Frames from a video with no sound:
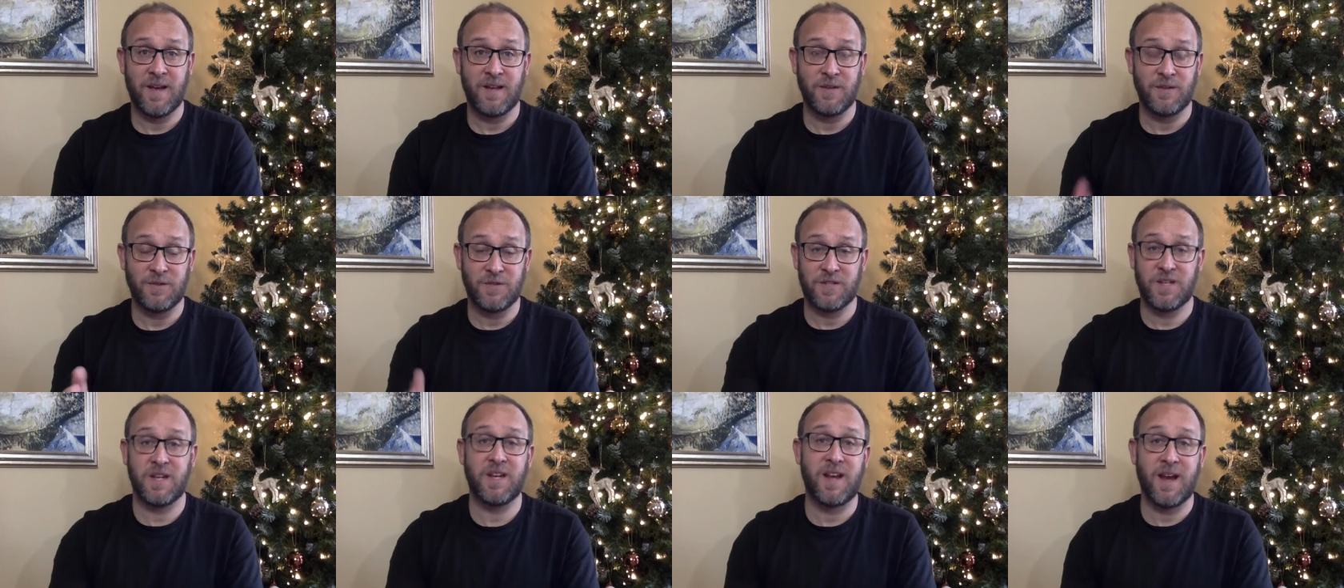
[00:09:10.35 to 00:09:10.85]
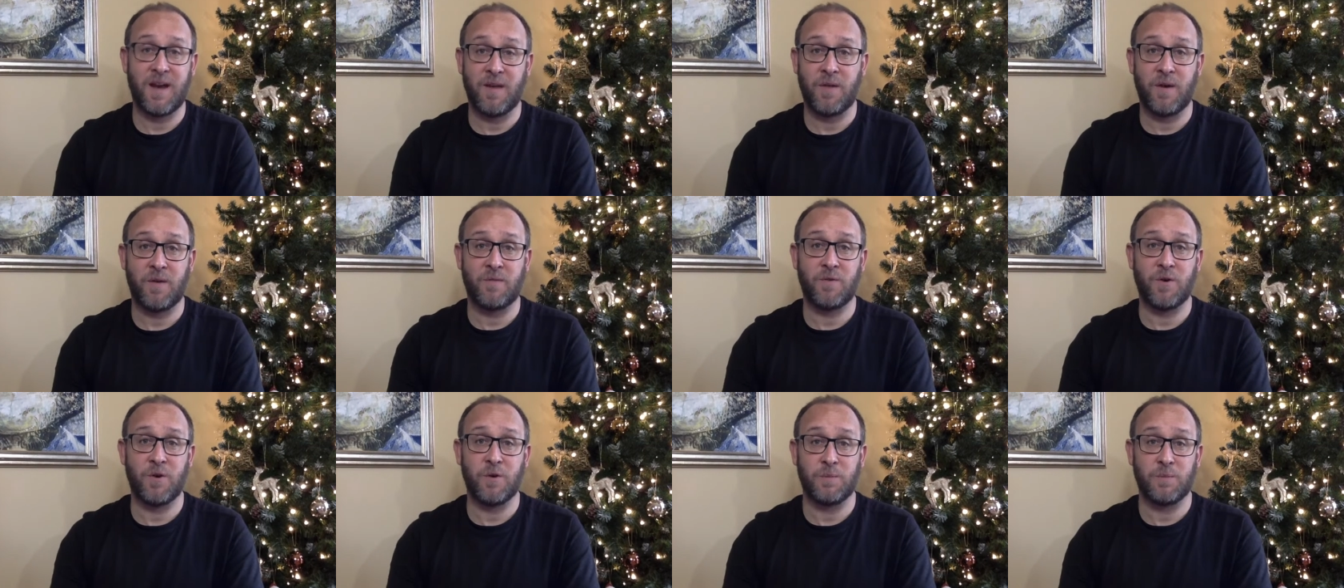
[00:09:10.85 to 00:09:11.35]
You seek out
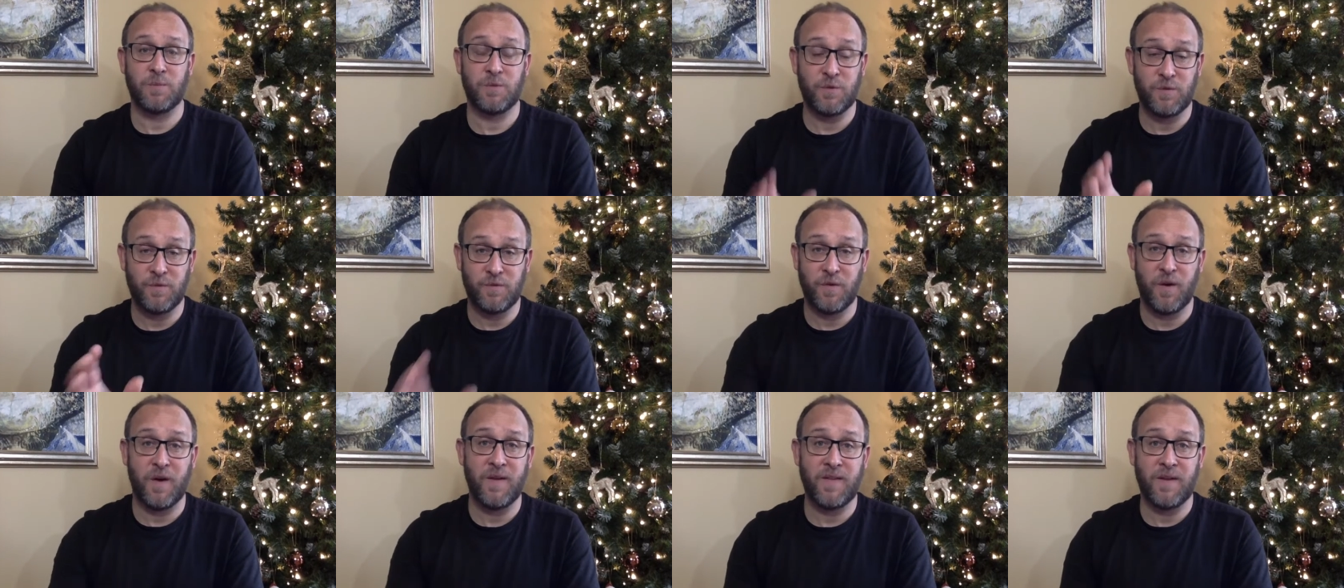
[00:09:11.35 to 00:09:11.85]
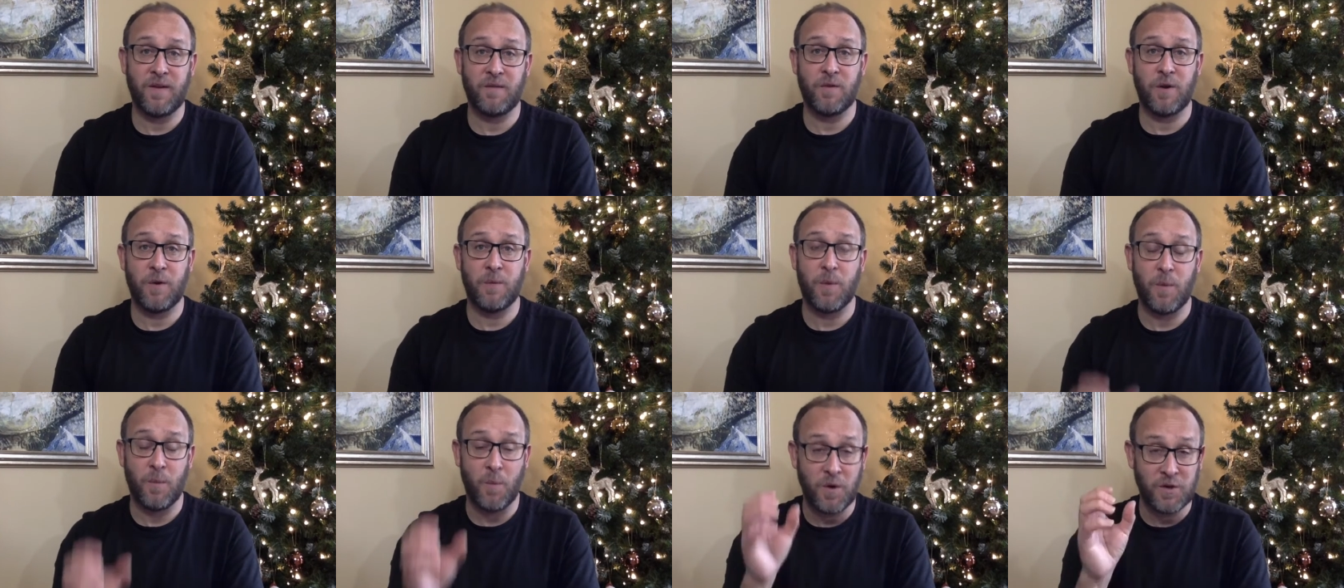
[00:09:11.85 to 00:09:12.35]
that rope, you find that
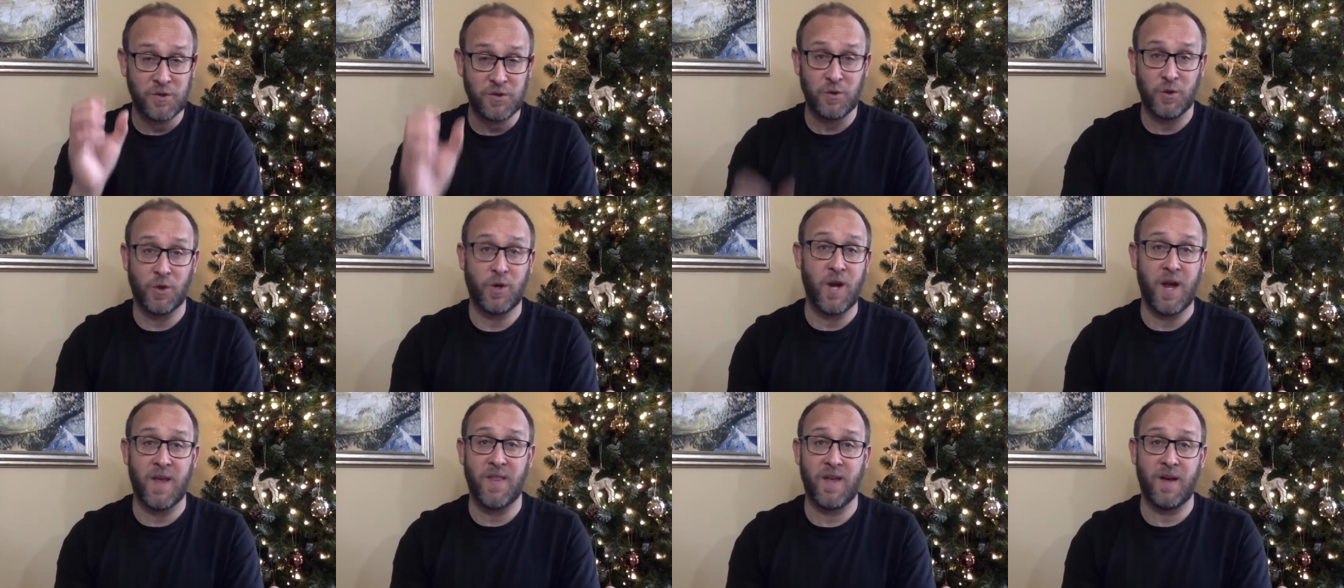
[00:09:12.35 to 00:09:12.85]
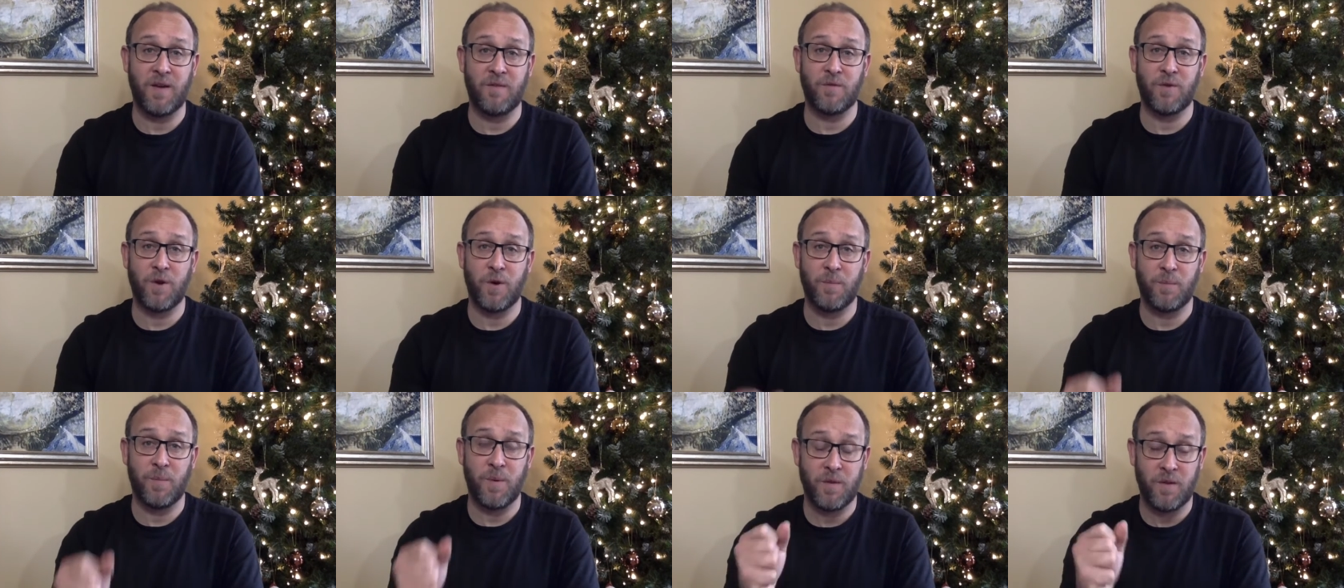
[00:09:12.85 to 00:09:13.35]
rope, and once you get that
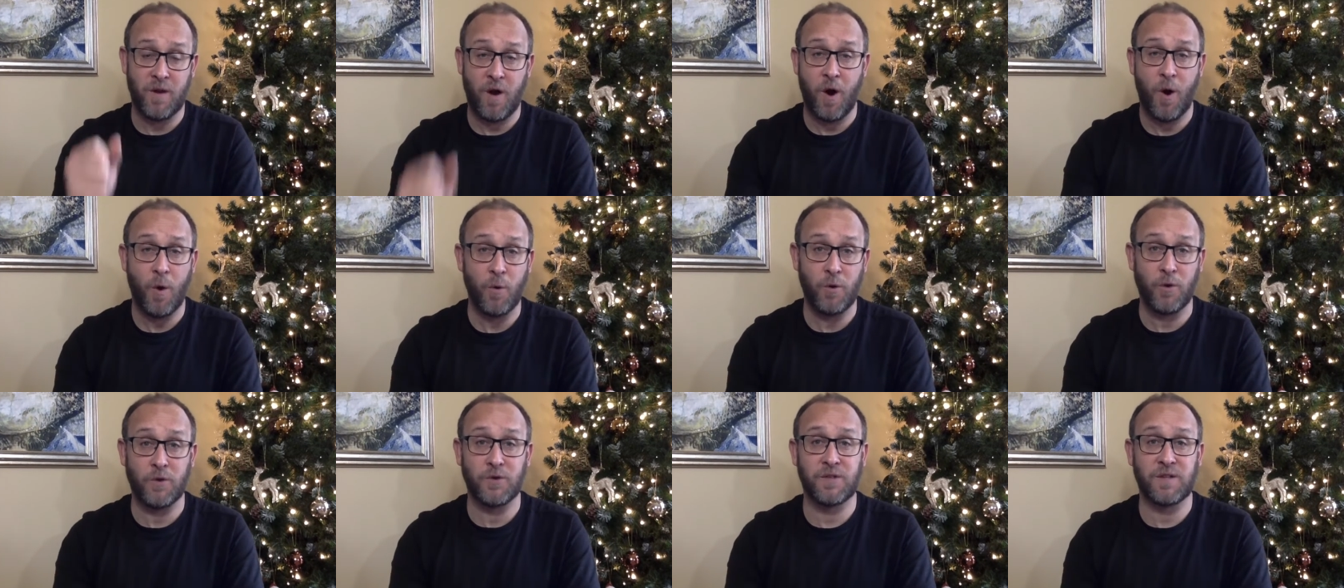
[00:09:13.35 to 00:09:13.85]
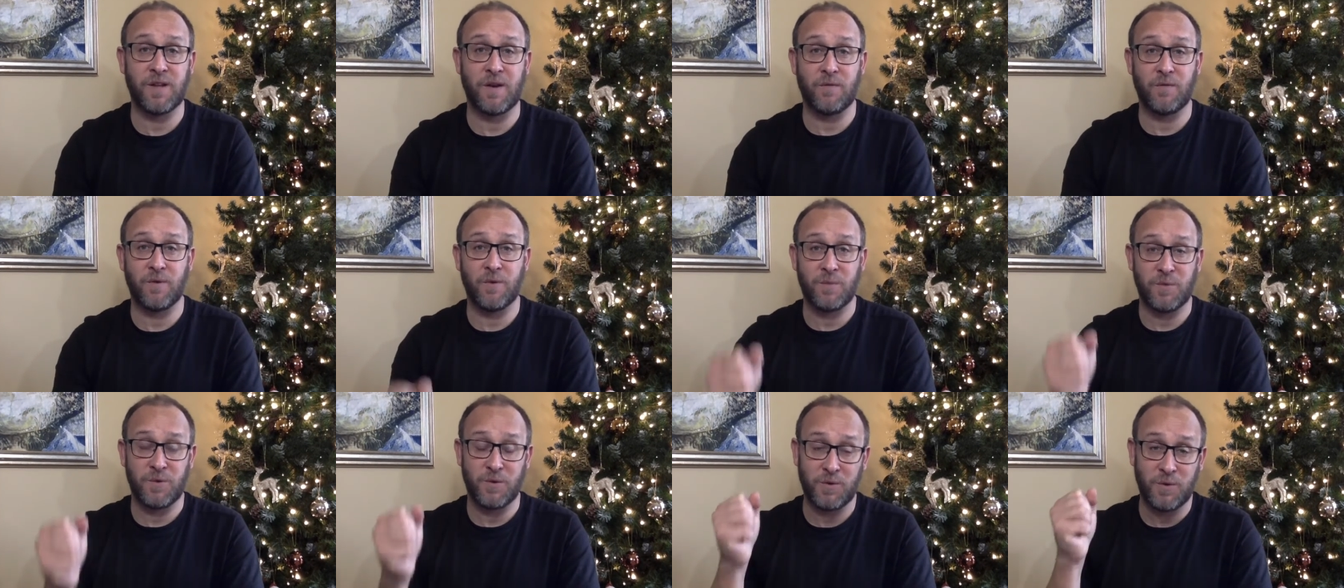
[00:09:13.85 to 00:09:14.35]
rope and hold on to that
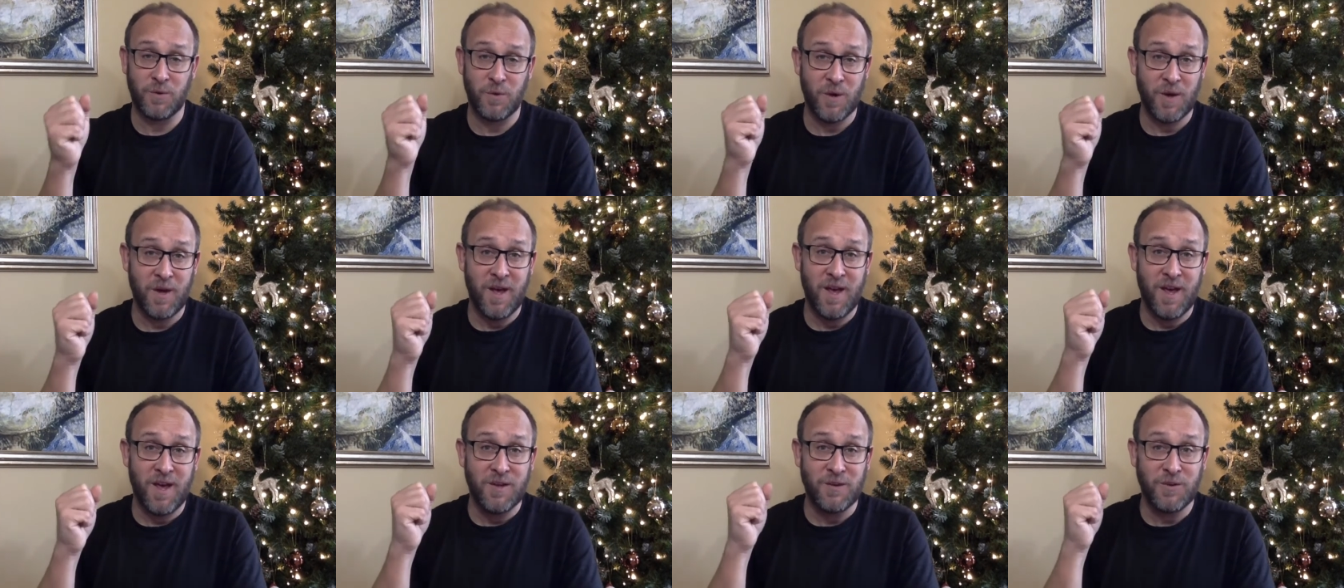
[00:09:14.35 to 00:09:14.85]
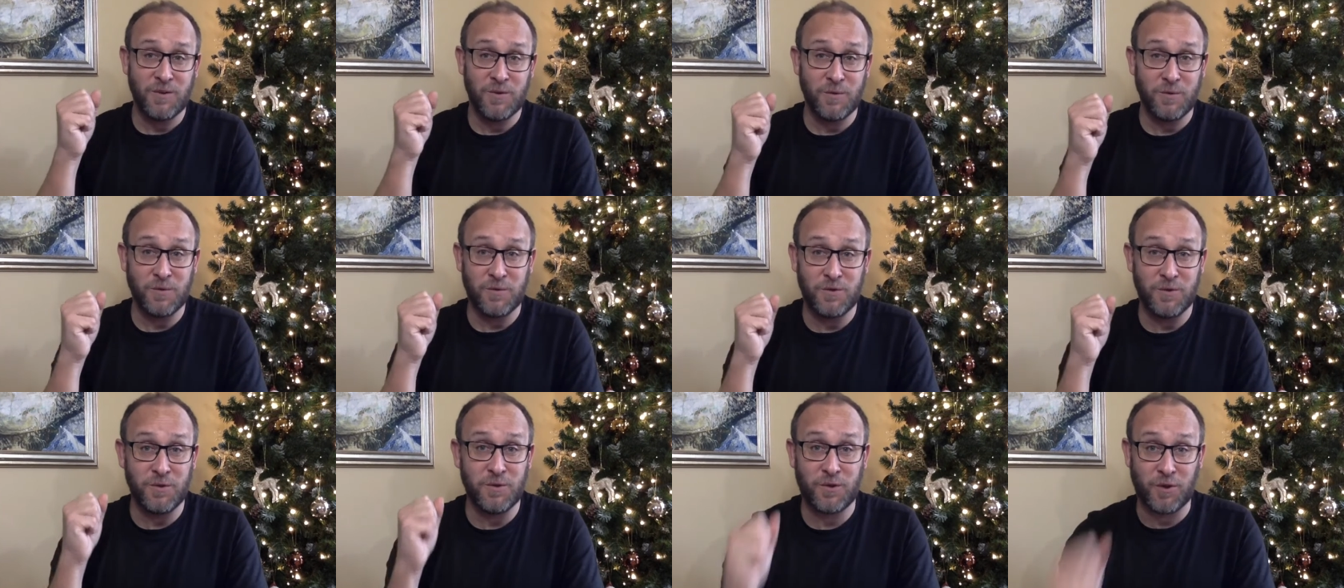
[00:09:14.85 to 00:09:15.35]
rope, you you
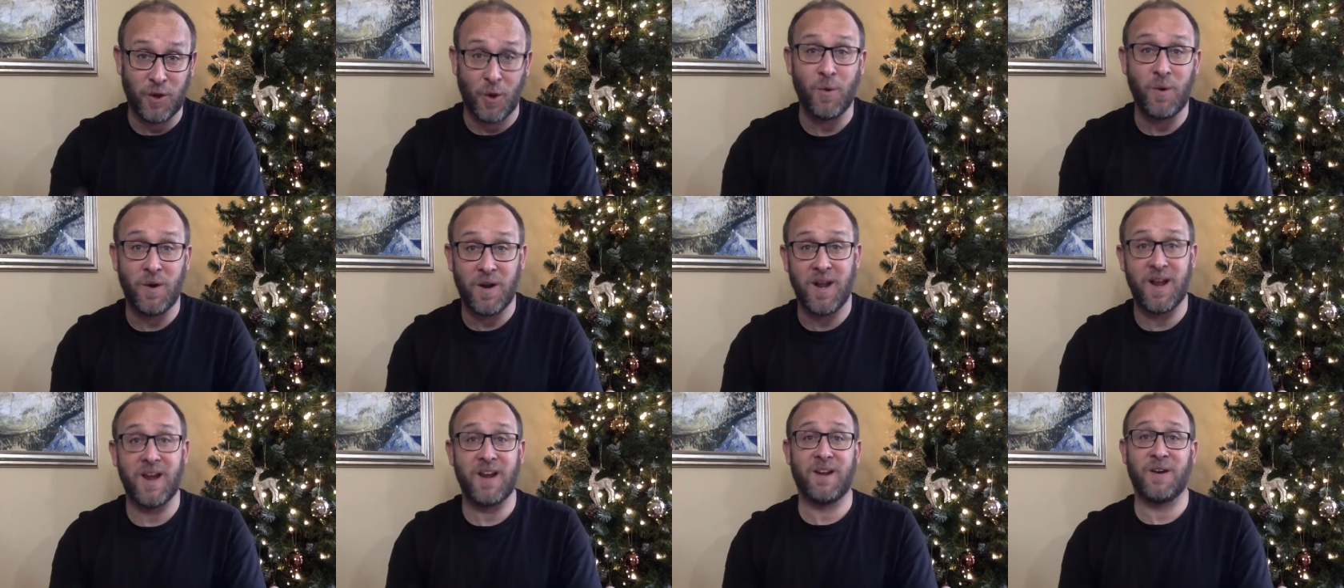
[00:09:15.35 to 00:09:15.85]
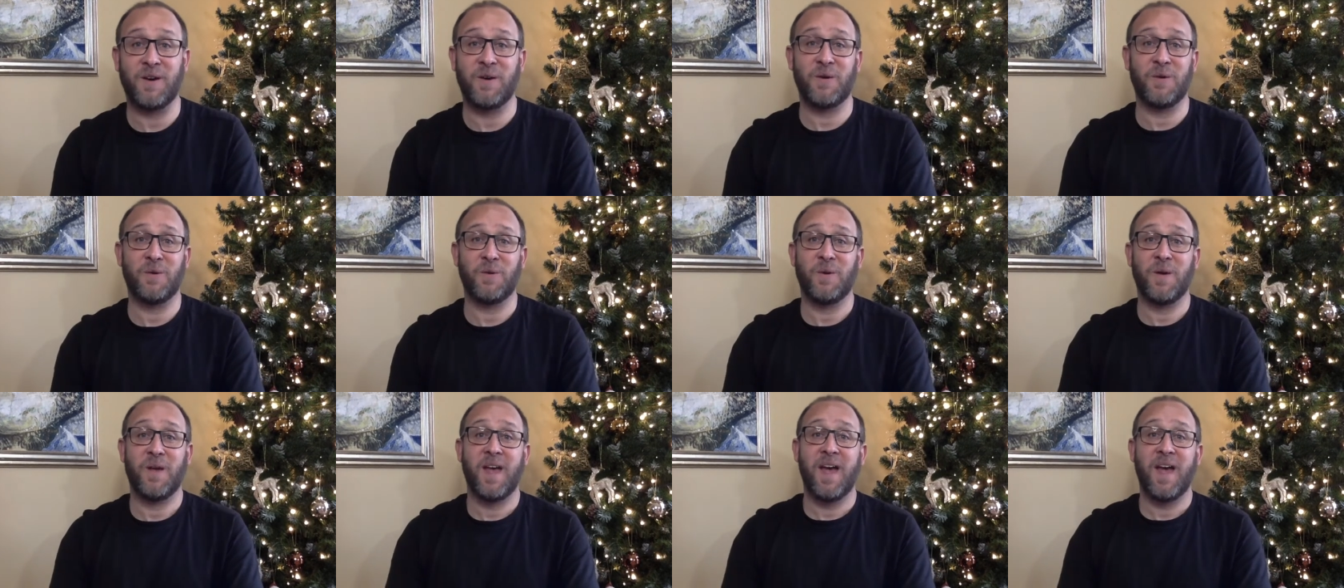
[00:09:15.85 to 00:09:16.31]
you don't let it go,